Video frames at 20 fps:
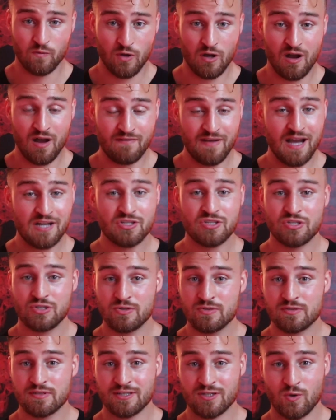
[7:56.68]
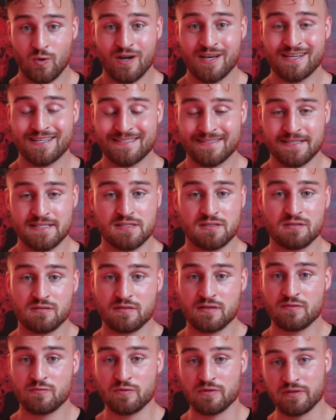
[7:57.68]
Well, I've actually used it quite
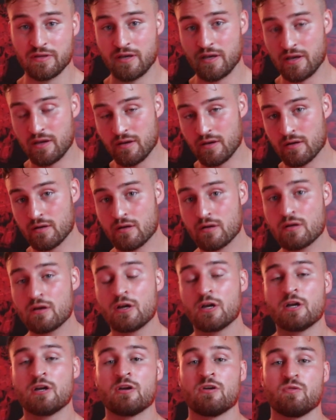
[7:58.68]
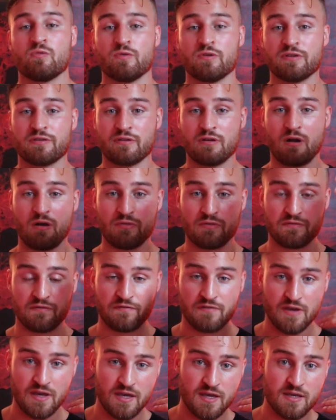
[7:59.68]
extensively with hair, with on the
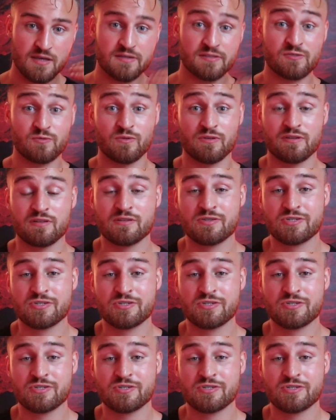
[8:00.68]
face, with